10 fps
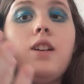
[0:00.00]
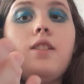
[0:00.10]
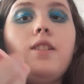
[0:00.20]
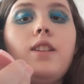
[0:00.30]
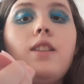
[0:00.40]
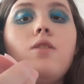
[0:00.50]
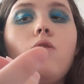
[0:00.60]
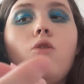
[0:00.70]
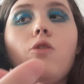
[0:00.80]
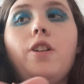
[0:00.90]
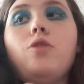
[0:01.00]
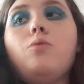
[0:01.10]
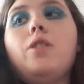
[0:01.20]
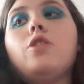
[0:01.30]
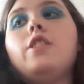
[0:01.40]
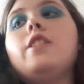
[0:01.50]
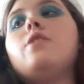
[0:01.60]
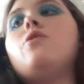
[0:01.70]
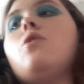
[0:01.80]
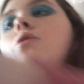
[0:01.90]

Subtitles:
And this is an orange, which I did not